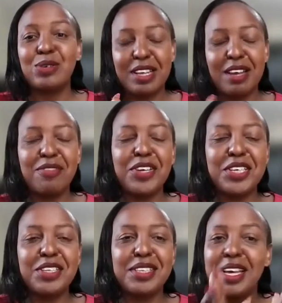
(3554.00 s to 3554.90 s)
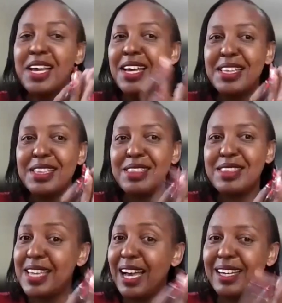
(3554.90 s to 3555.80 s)
Those are very,
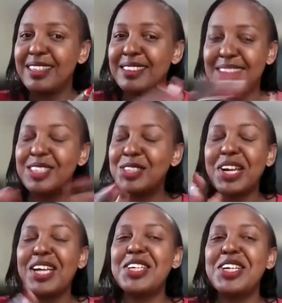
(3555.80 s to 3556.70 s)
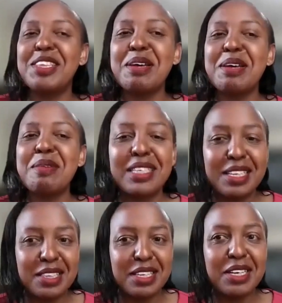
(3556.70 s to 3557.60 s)
yeah, just that you can't hear
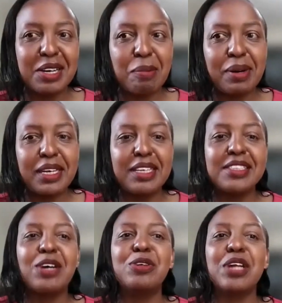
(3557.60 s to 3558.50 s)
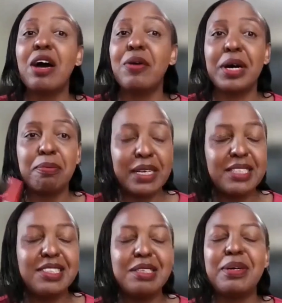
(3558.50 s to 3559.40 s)
them, but I think our panelists, are,
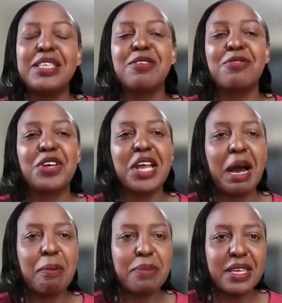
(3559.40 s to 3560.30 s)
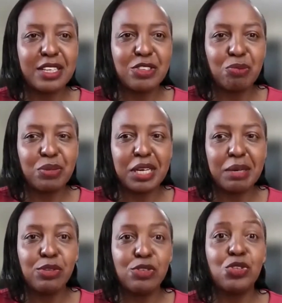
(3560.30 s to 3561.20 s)
our participants are very happy that
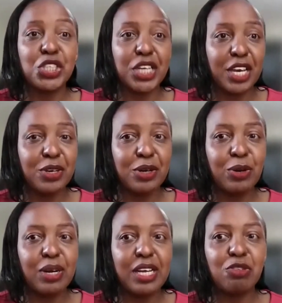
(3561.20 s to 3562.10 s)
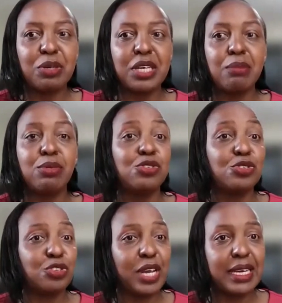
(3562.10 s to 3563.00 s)
you've been able to share your knowledge, you've been
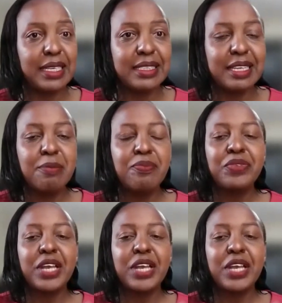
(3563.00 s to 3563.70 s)
able to join us.